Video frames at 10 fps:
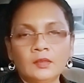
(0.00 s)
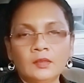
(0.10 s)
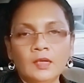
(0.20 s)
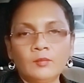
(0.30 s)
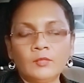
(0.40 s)

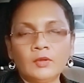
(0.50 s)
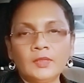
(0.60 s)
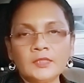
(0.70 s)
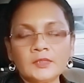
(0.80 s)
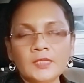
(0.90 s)
um,
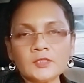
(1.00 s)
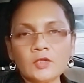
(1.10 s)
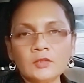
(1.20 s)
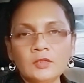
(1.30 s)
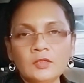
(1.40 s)
let's let's
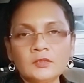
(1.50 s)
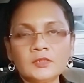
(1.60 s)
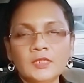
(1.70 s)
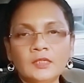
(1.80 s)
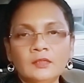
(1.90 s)
go to lunch
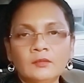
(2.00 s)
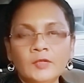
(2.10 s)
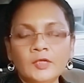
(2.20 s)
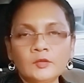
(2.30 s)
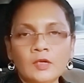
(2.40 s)
today and I'm
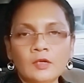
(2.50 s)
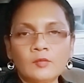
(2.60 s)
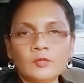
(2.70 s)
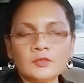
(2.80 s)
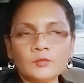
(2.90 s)
going to talk
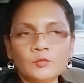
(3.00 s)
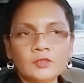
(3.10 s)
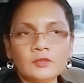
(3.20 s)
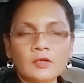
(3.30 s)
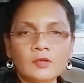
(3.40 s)
about, I'm going
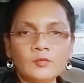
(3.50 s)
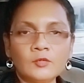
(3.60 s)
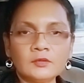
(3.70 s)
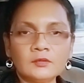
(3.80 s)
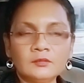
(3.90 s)
to talk
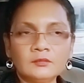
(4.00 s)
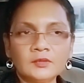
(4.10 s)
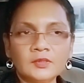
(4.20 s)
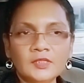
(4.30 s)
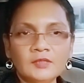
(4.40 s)
about,
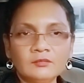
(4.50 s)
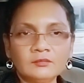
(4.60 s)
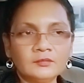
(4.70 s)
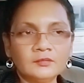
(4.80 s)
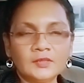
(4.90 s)
not even,